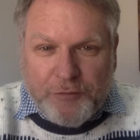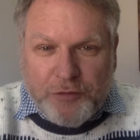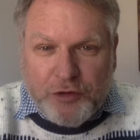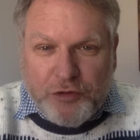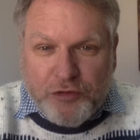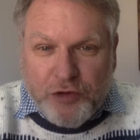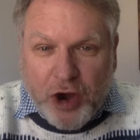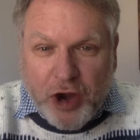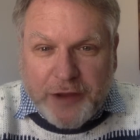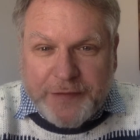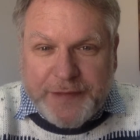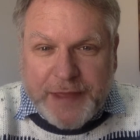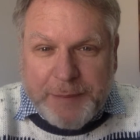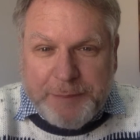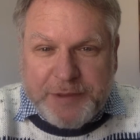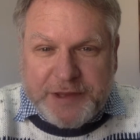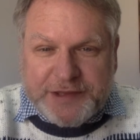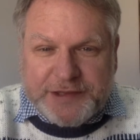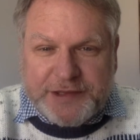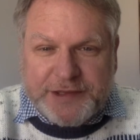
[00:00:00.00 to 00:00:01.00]
growing their
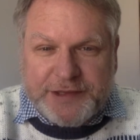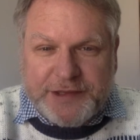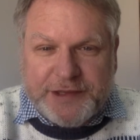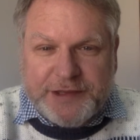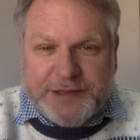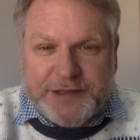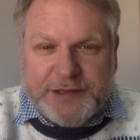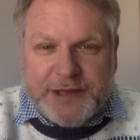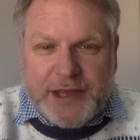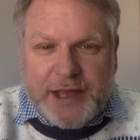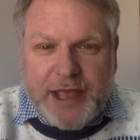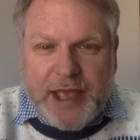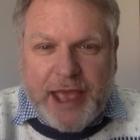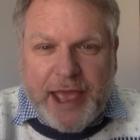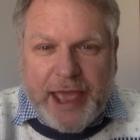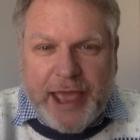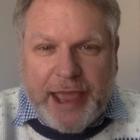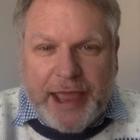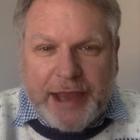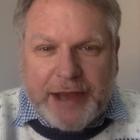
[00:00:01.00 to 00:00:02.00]
businesses,
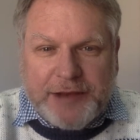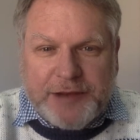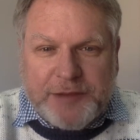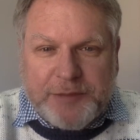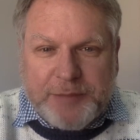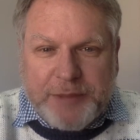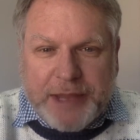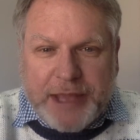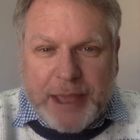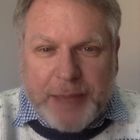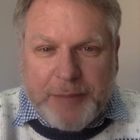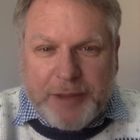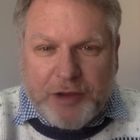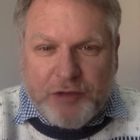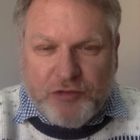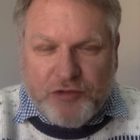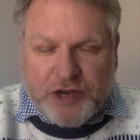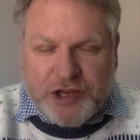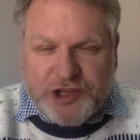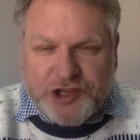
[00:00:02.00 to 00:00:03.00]
and becoming
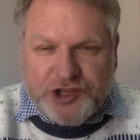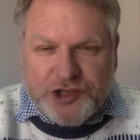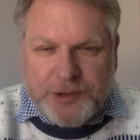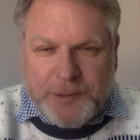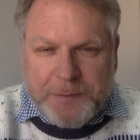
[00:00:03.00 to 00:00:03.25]
rich.